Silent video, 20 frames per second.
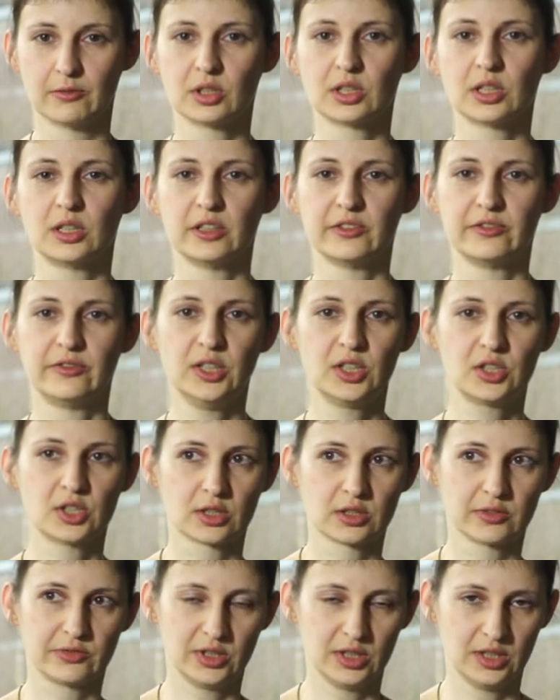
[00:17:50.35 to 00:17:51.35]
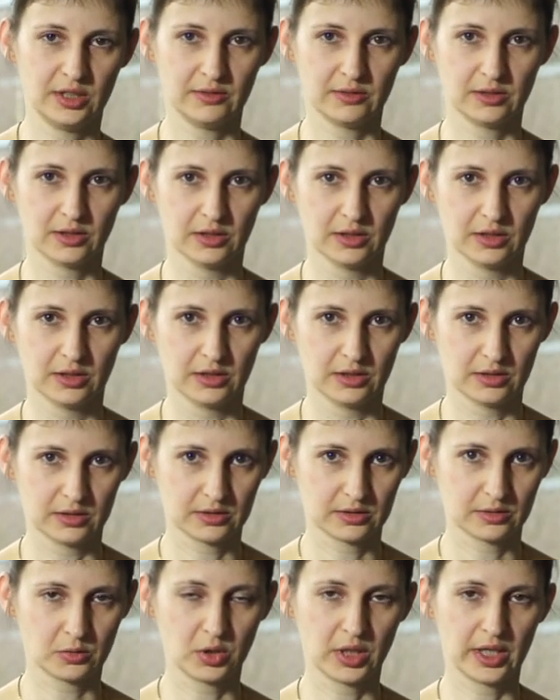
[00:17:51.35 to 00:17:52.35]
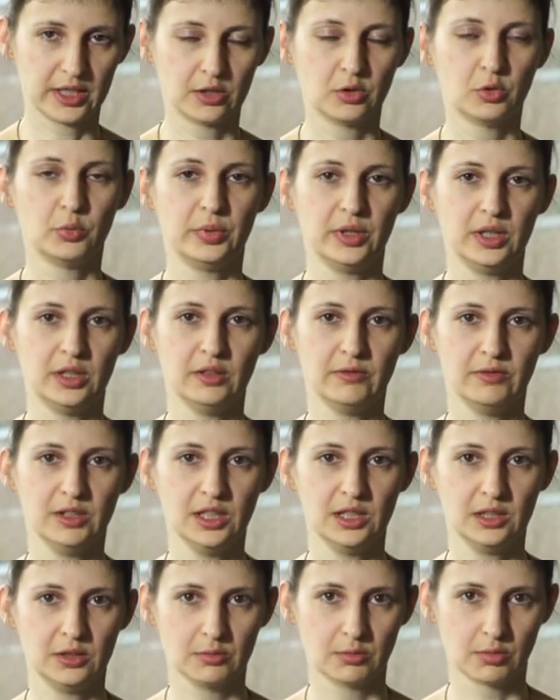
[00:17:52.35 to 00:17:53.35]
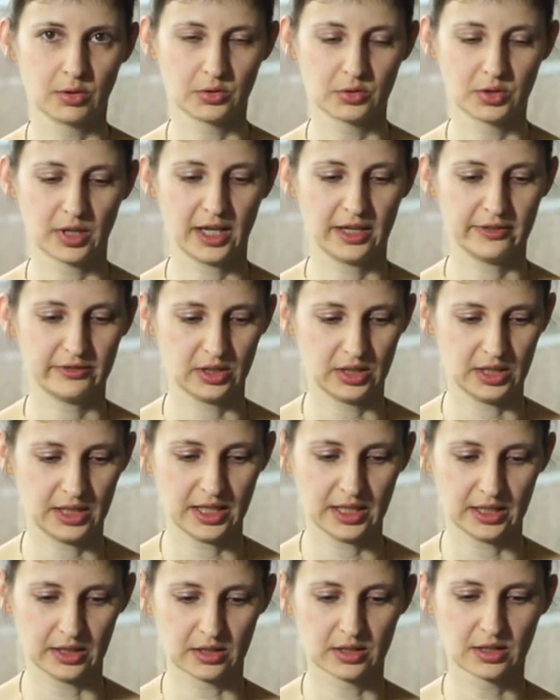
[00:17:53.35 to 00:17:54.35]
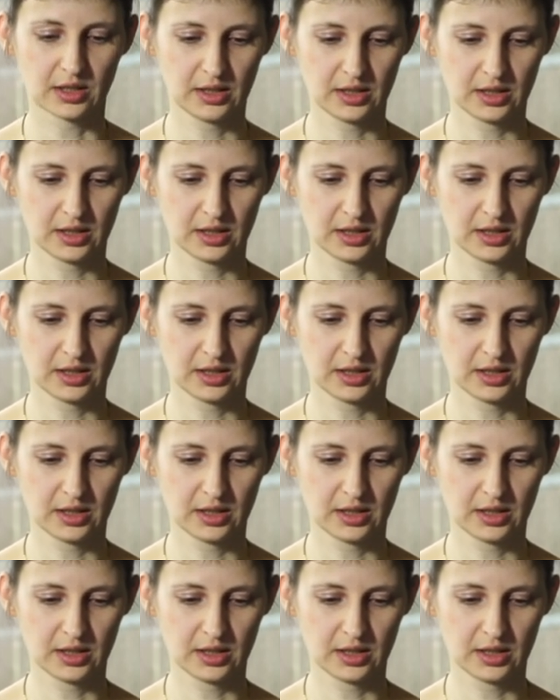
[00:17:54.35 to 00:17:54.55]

What are the features of the OLED and OPV you want to have in the end?